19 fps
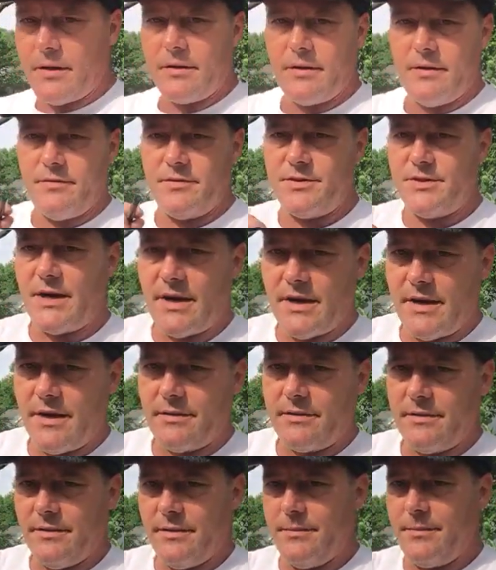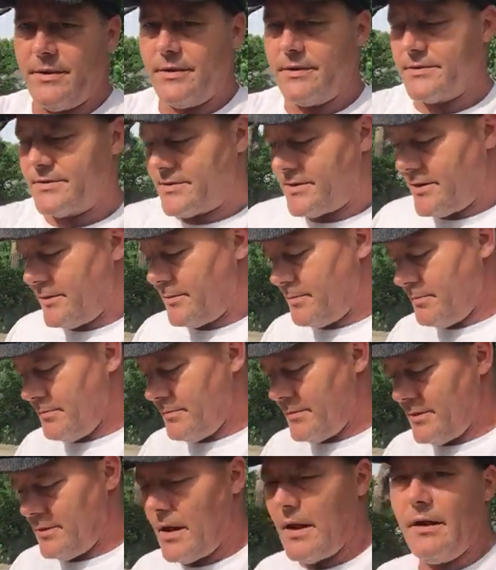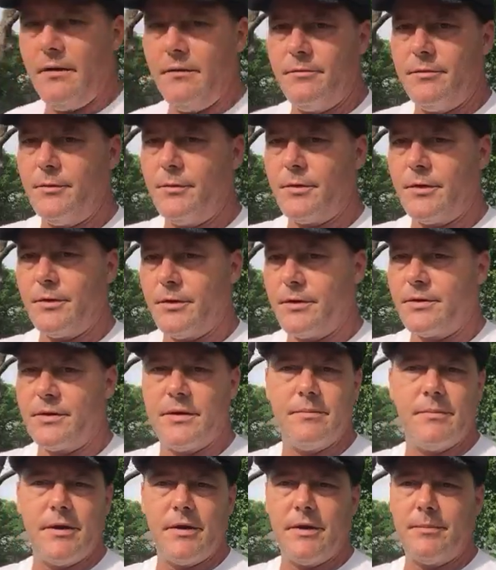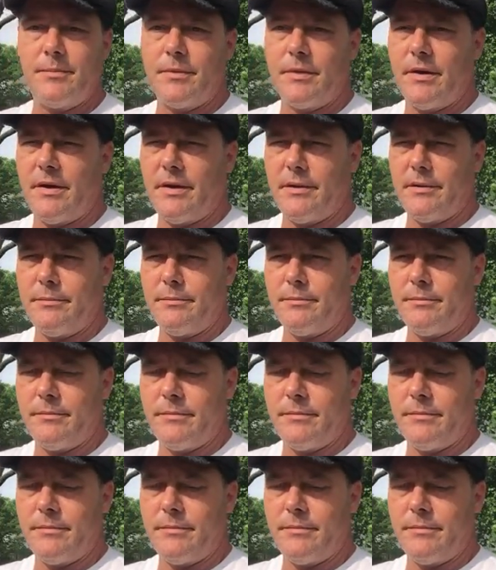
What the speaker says: Give a shout out to LaBelle Soap if you want to look them up. I